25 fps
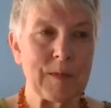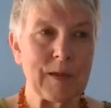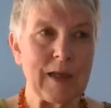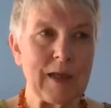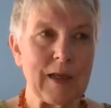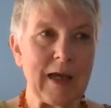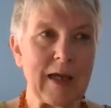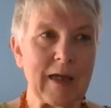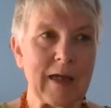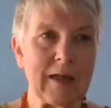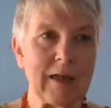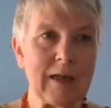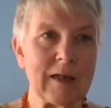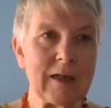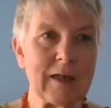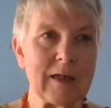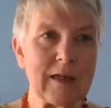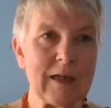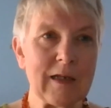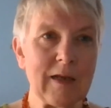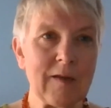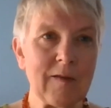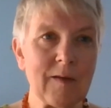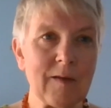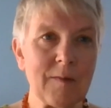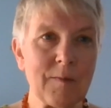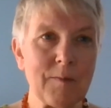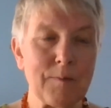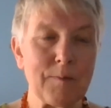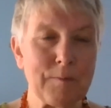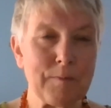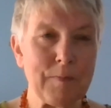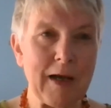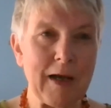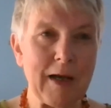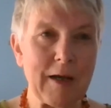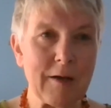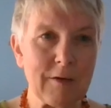And it's
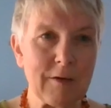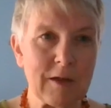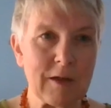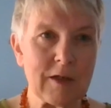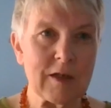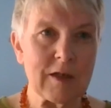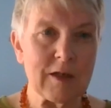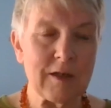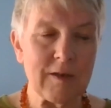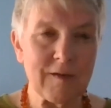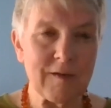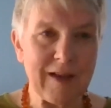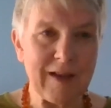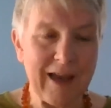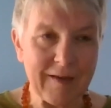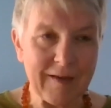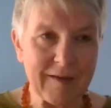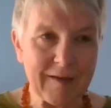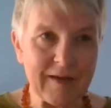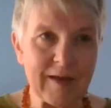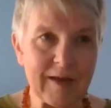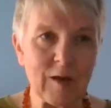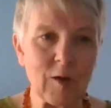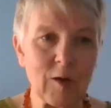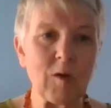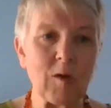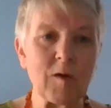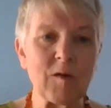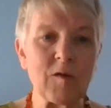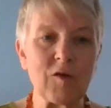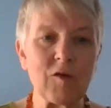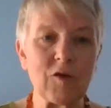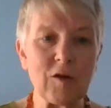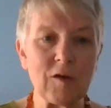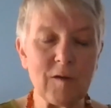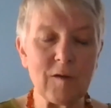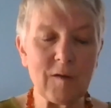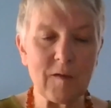about just asking
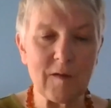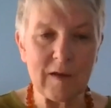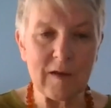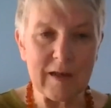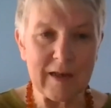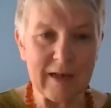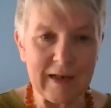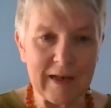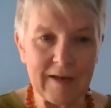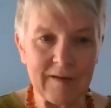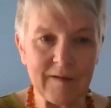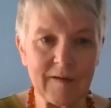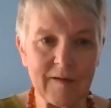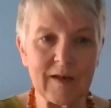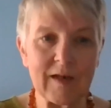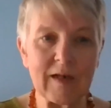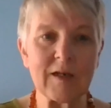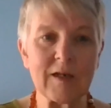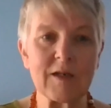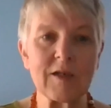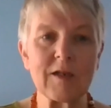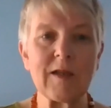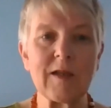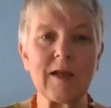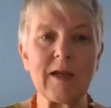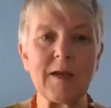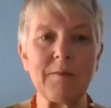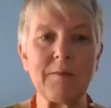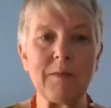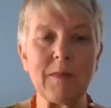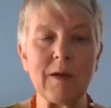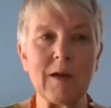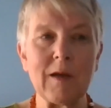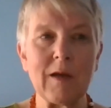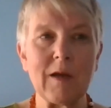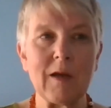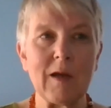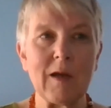questions, listening to them,
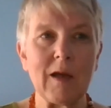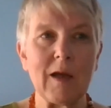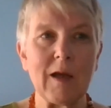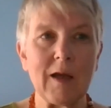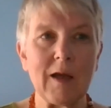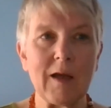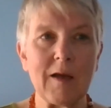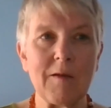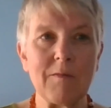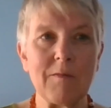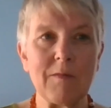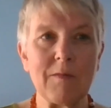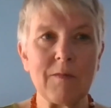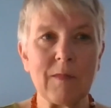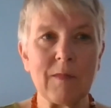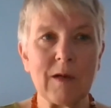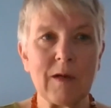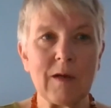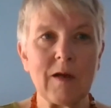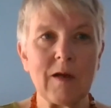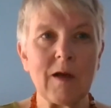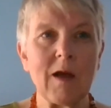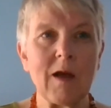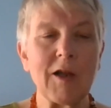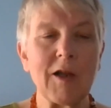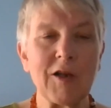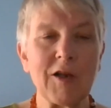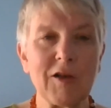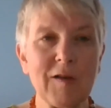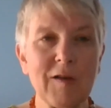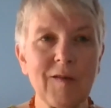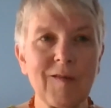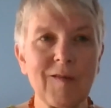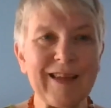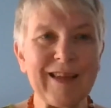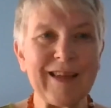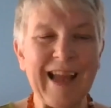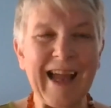
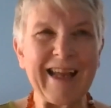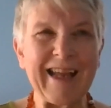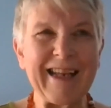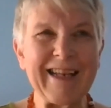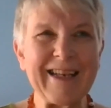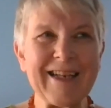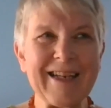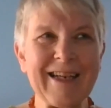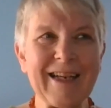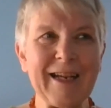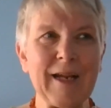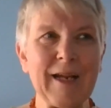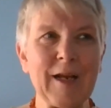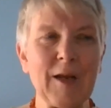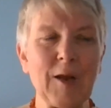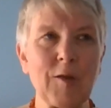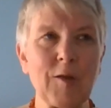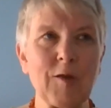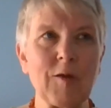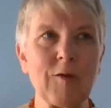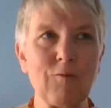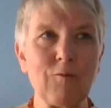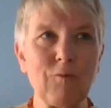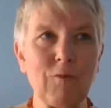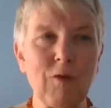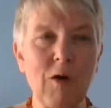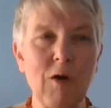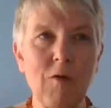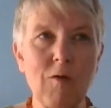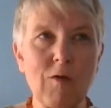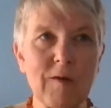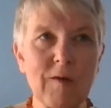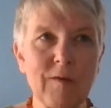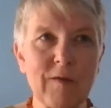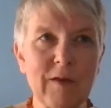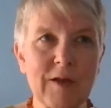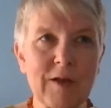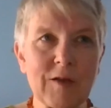understanding the role
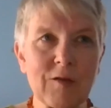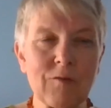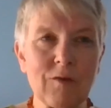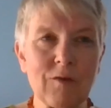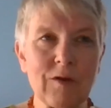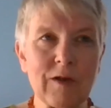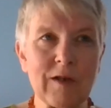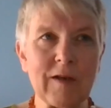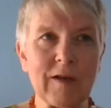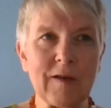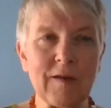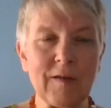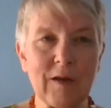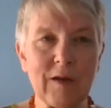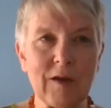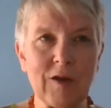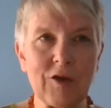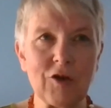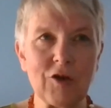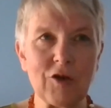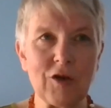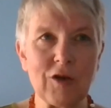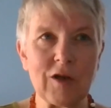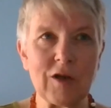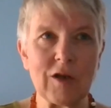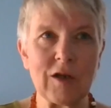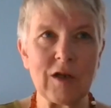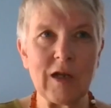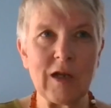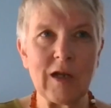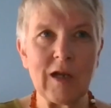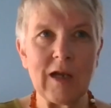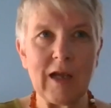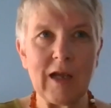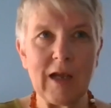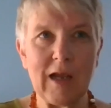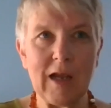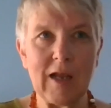of that organization
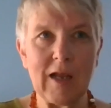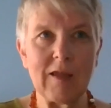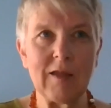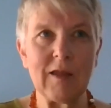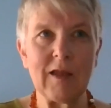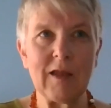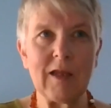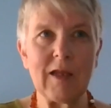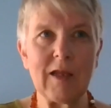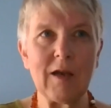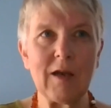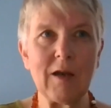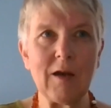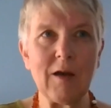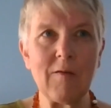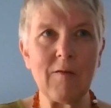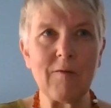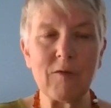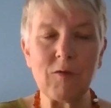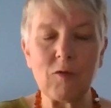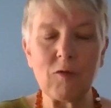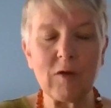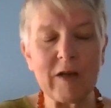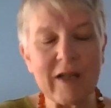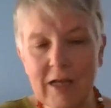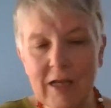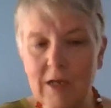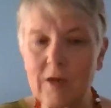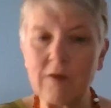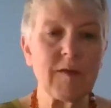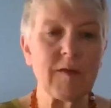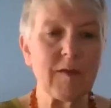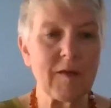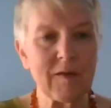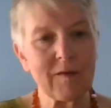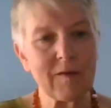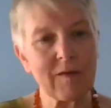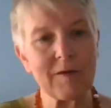in the overall
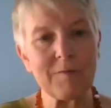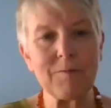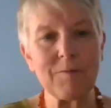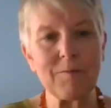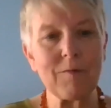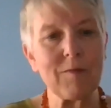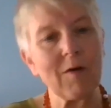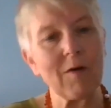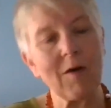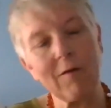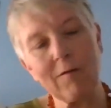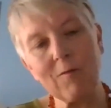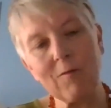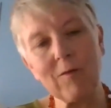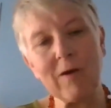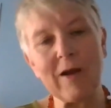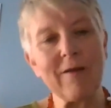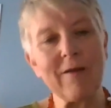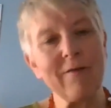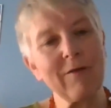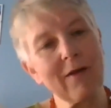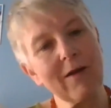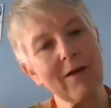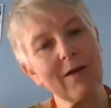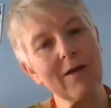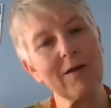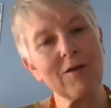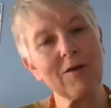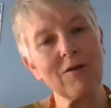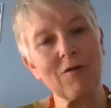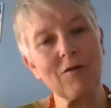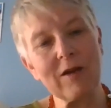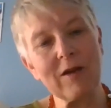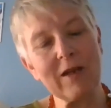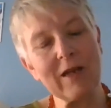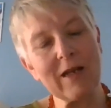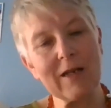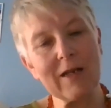ecosystem of whatever
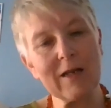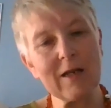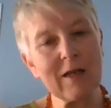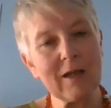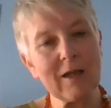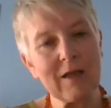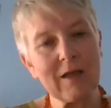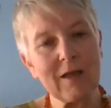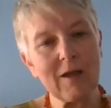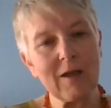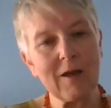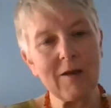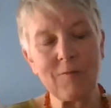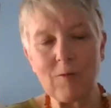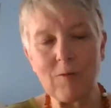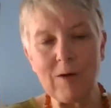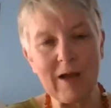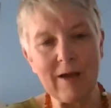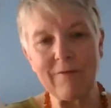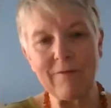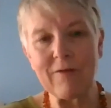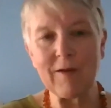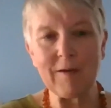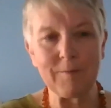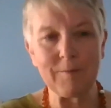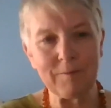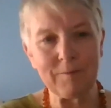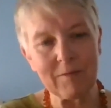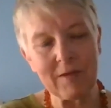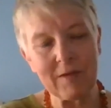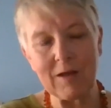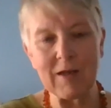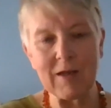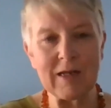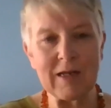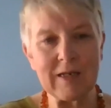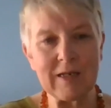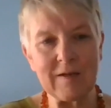you're in, of whatever
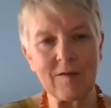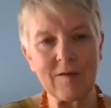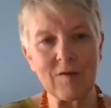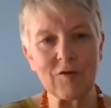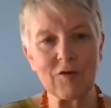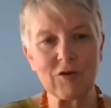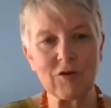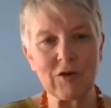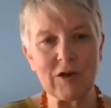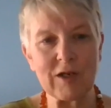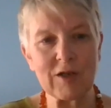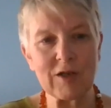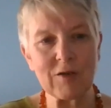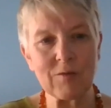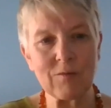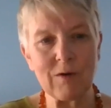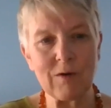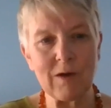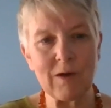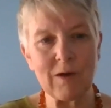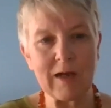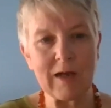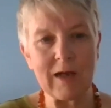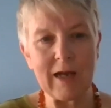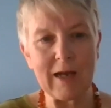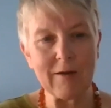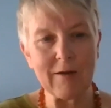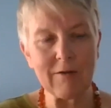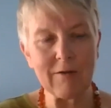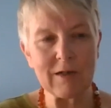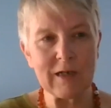it is you're trying to work out,